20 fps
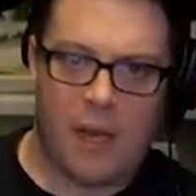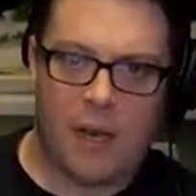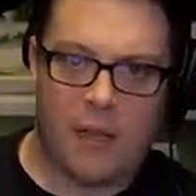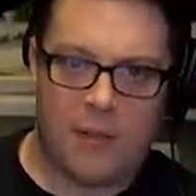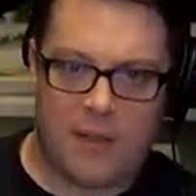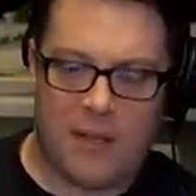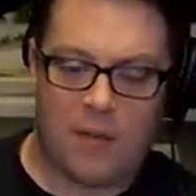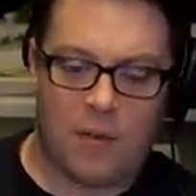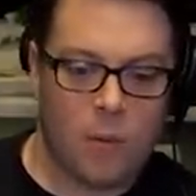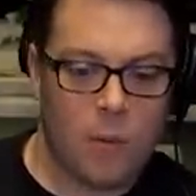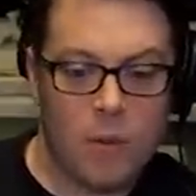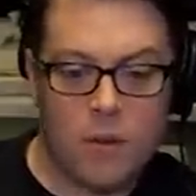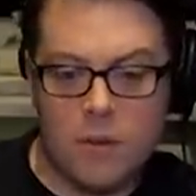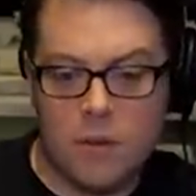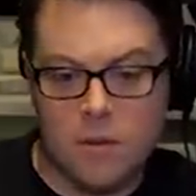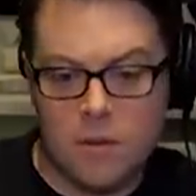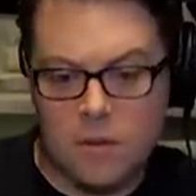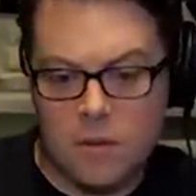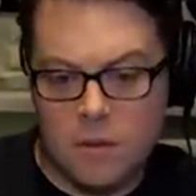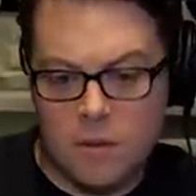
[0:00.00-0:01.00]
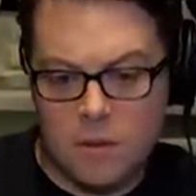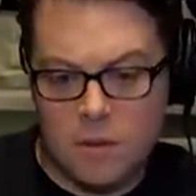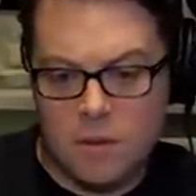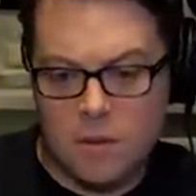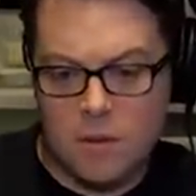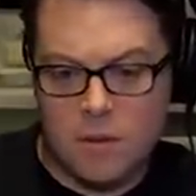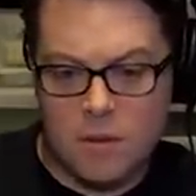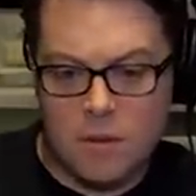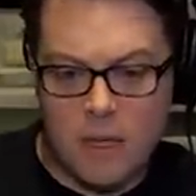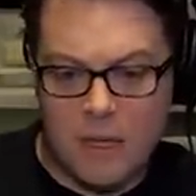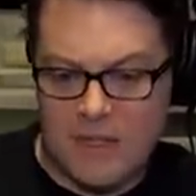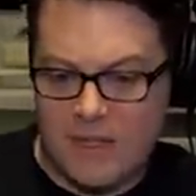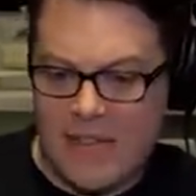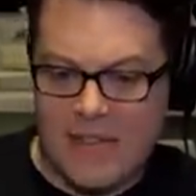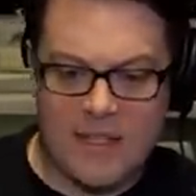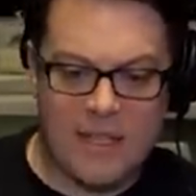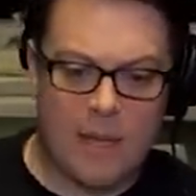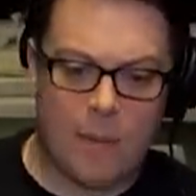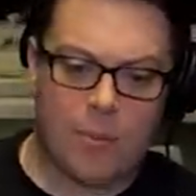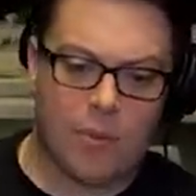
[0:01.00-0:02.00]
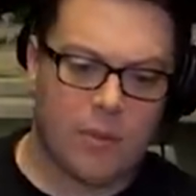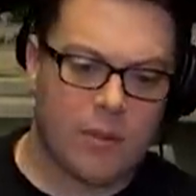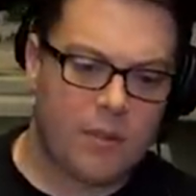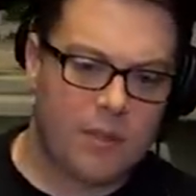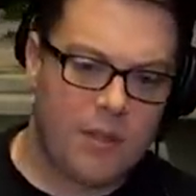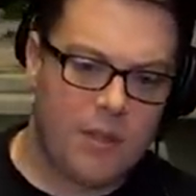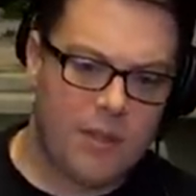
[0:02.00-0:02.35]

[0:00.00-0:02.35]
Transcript: out of Xavier Woods. It's that simple.